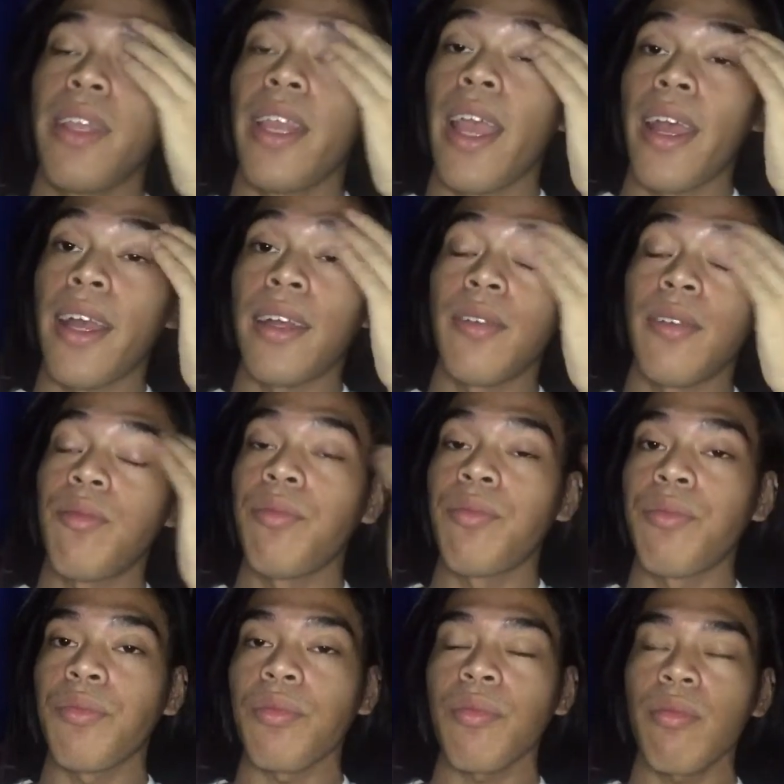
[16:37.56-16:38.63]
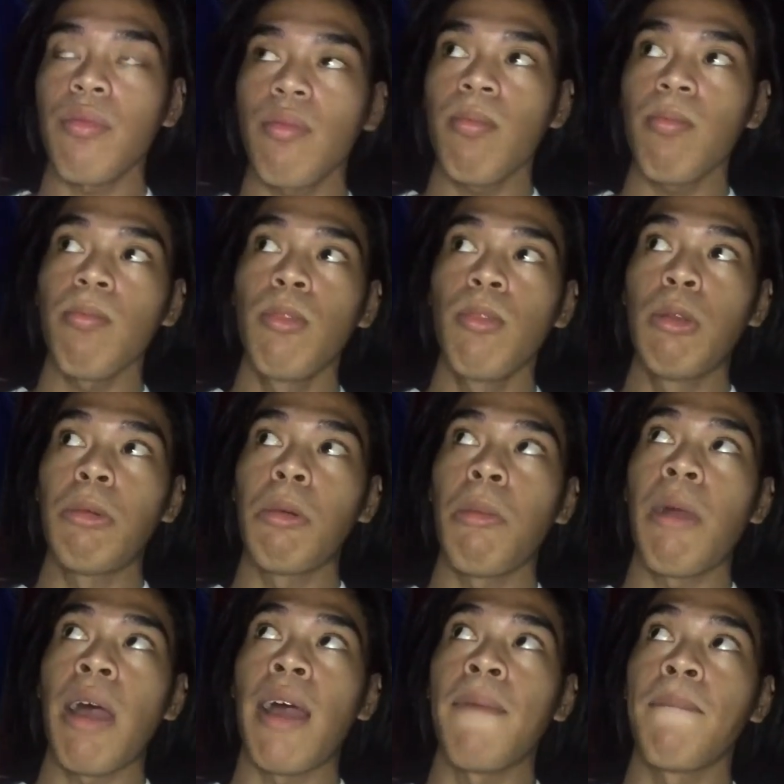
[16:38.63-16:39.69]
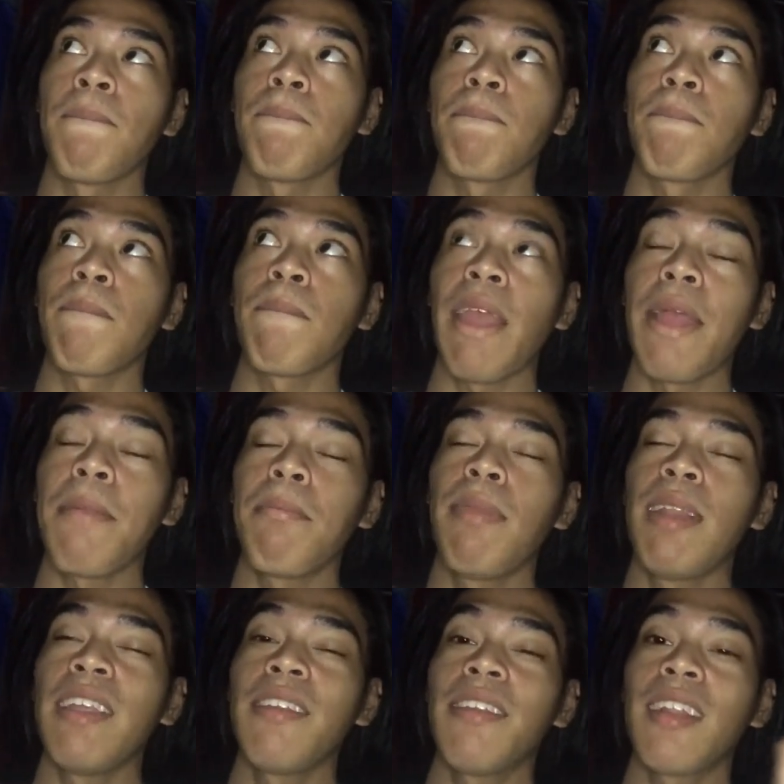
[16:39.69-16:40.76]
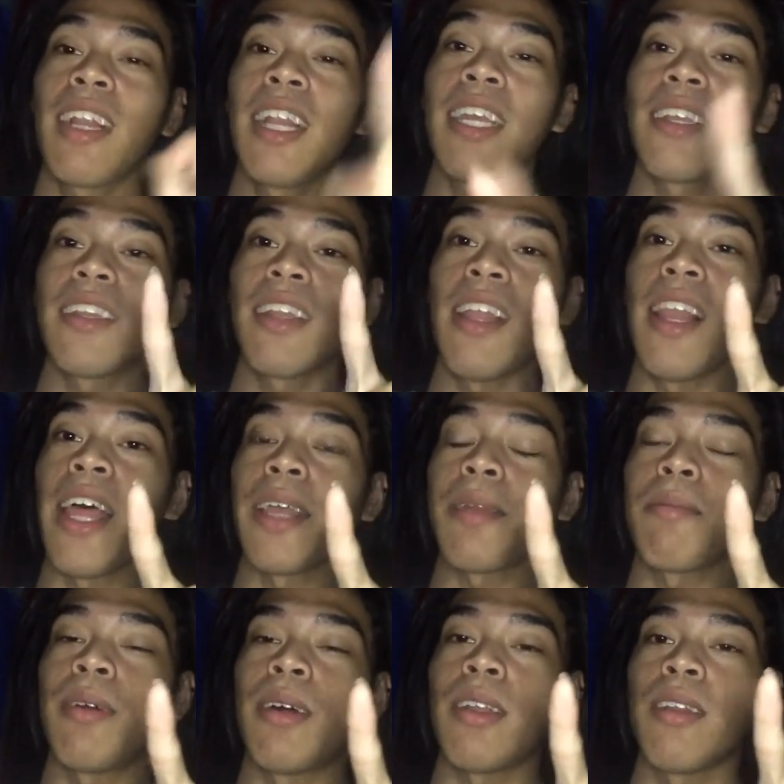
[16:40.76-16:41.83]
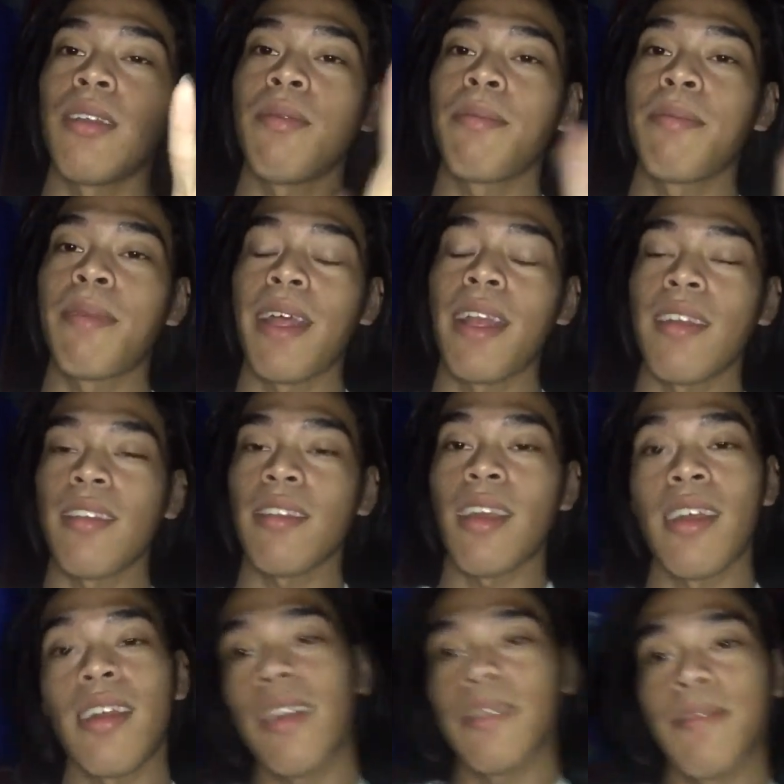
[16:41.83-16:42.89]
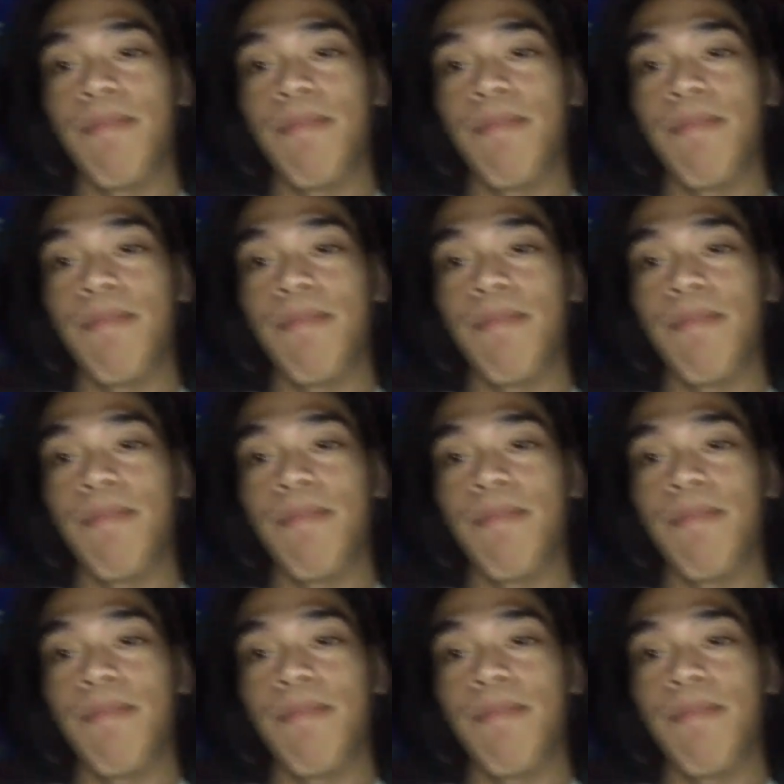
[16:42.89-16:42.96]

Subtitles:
yeah, no baba. And please click the like button para sa